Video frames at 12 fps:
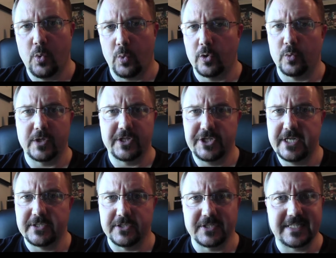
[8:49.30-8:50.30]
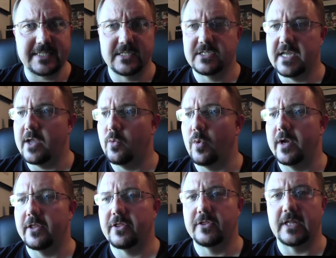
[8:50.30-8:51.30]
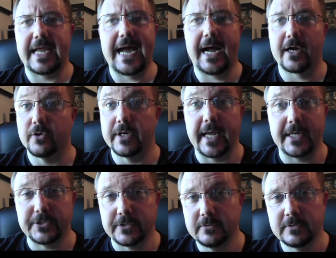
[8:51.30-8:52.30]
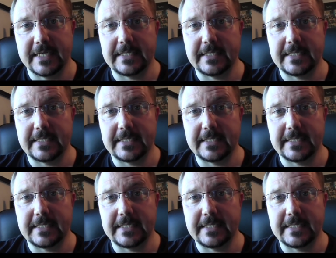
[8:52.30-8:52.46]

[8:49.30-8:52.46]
were with Jesus. It didn't say with the congregation.